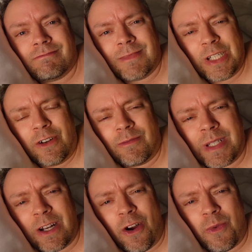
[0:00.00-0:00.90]
you know,
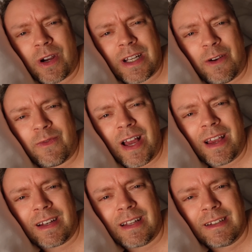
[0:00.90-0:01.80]
it all worked out
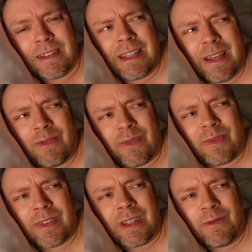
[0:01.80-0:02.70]
fine. And if
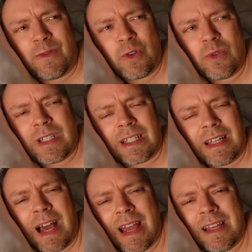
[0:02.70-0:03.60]
the food
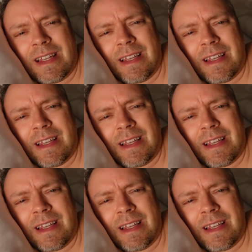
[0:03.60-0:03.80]
tonight